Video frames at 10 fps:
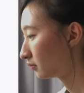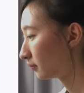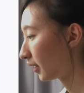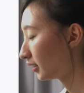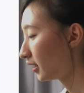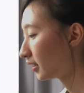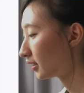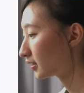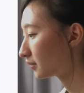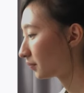But yeah,
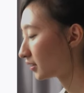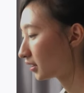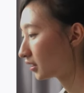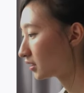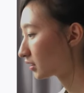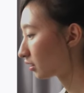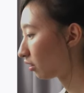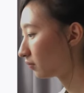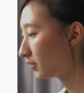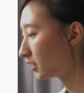it's basically just a
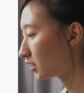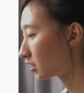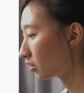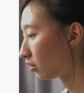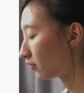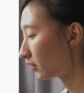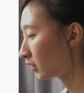compilation of